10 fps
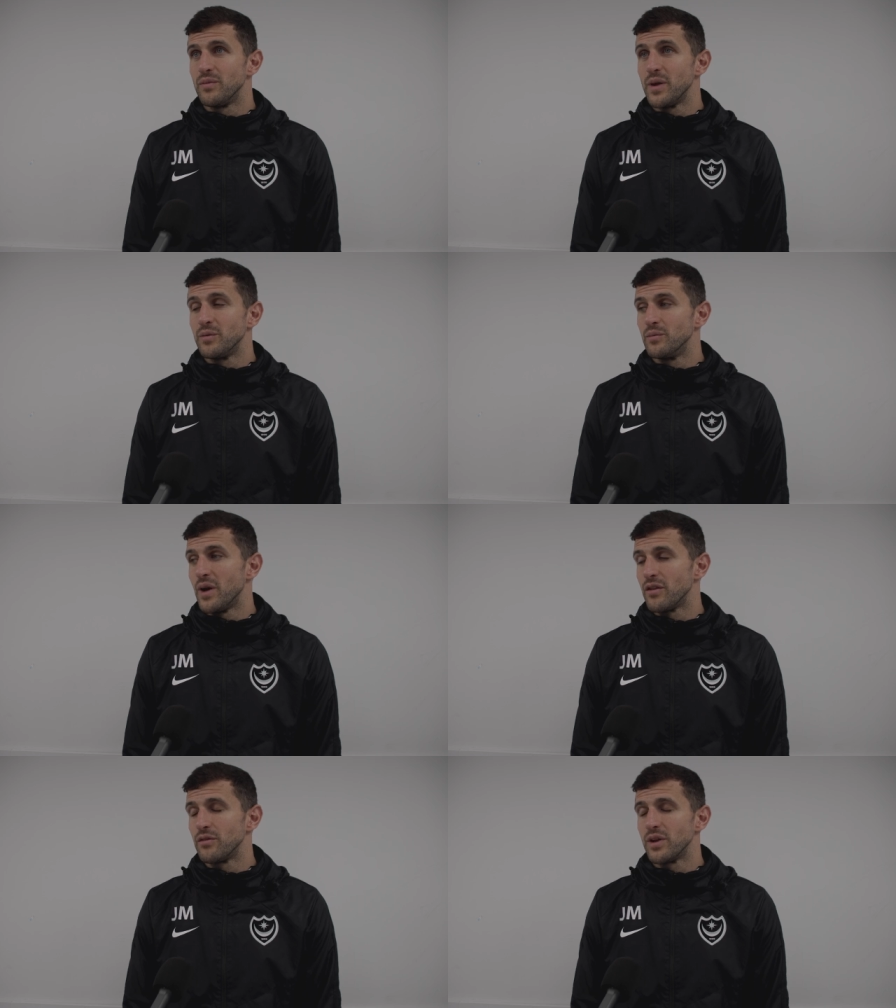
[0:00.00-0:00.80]
people
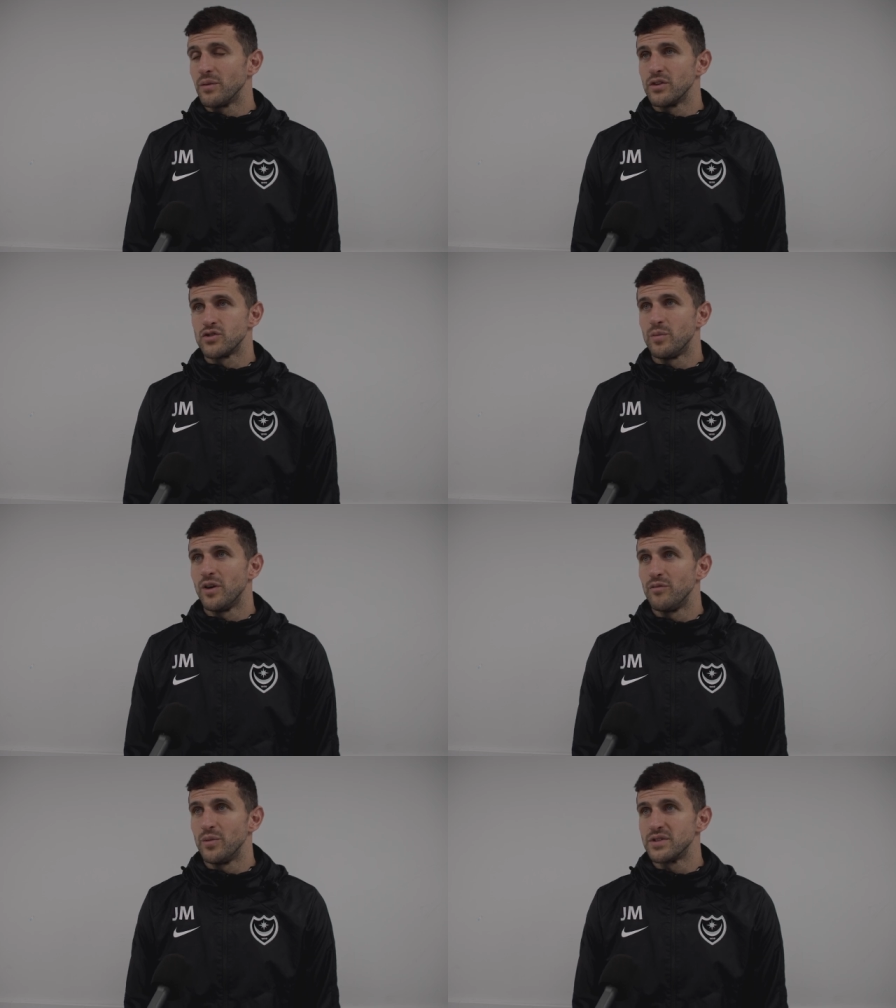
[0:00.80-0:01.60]
might have thought they were going to drop
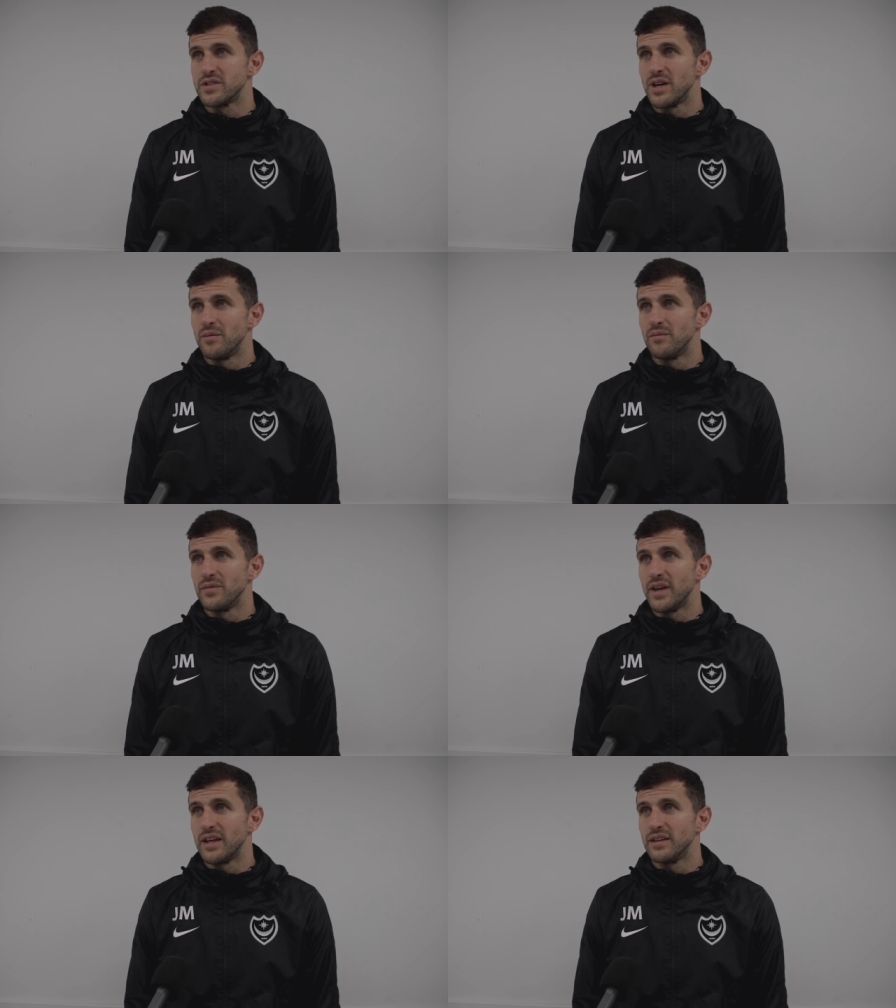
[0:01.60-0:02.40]
off, but
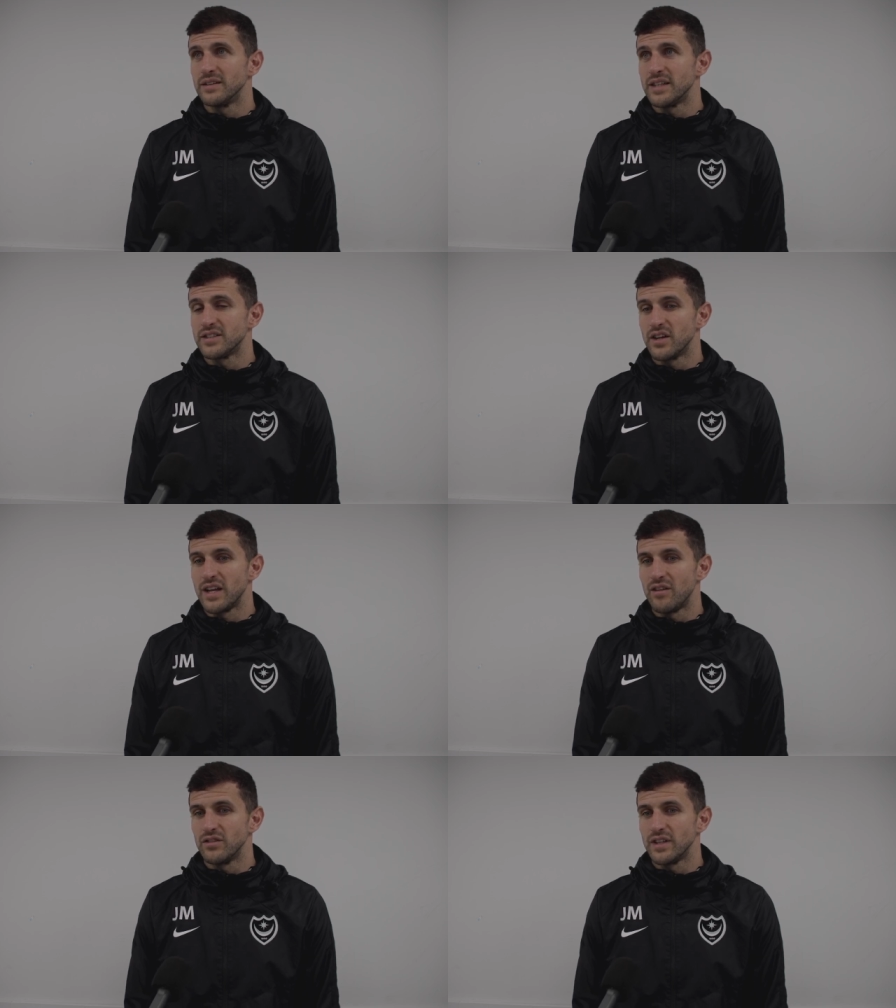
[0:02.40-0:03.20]
they
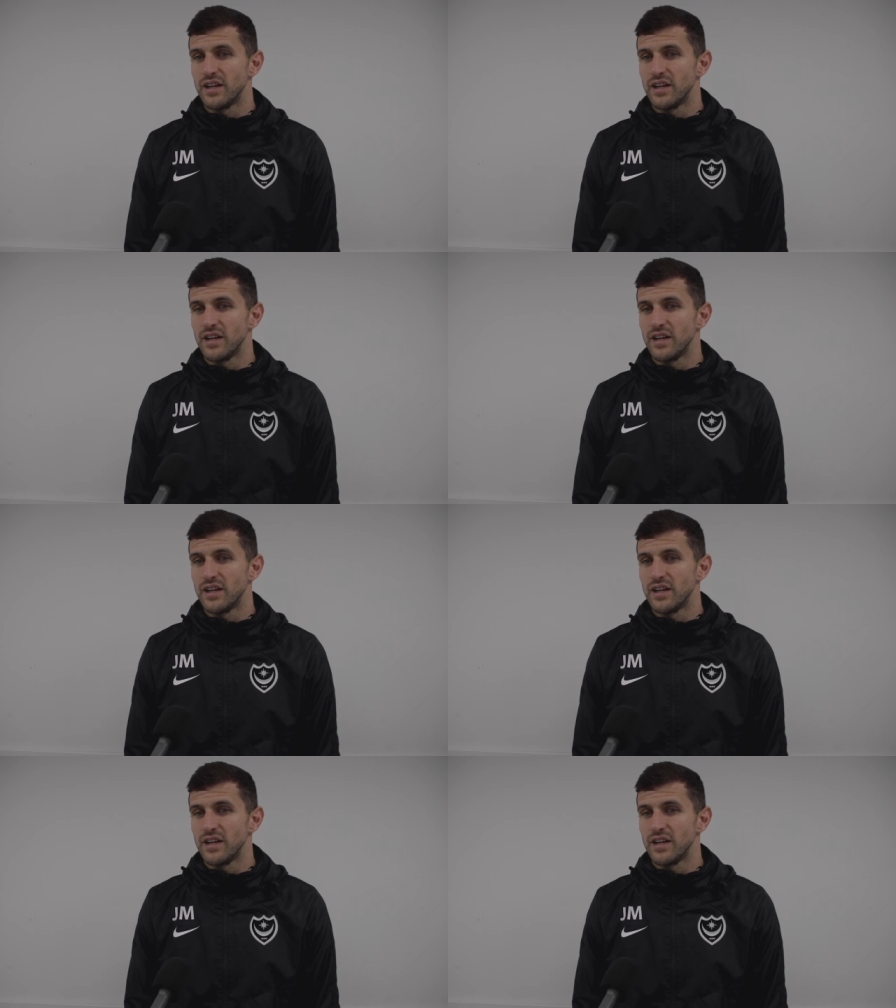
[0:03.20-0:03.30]
certainly haven't.